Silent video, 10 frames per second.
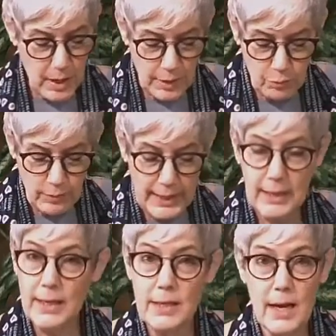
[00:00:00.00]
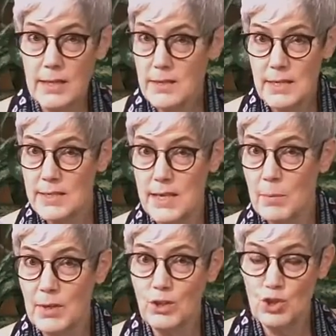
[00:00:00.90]
unrecognized, a
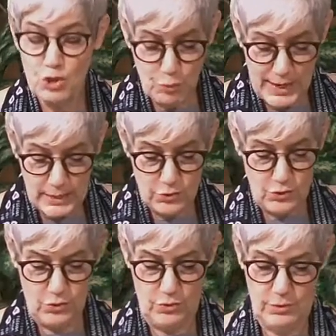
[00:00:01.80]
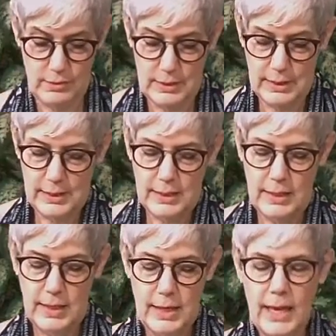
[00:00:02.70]
seeming stranger.
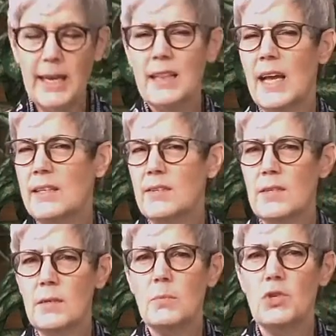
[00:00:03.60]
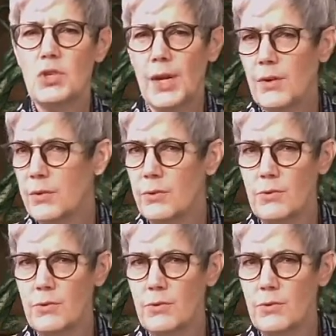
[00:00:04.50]
And he lets them share their